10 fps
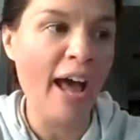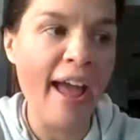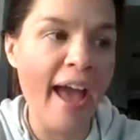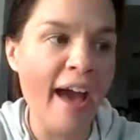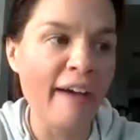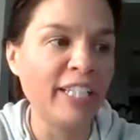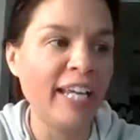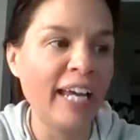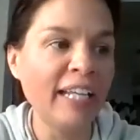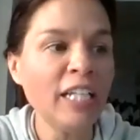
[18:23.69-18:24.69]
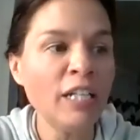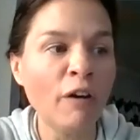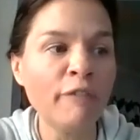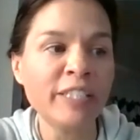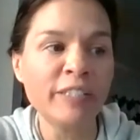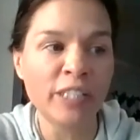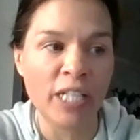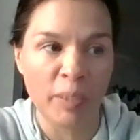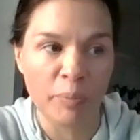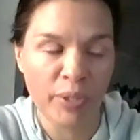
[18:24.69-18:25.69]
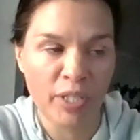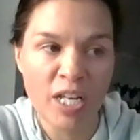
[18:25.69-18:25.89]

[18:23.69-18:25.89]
I have get enough sleep.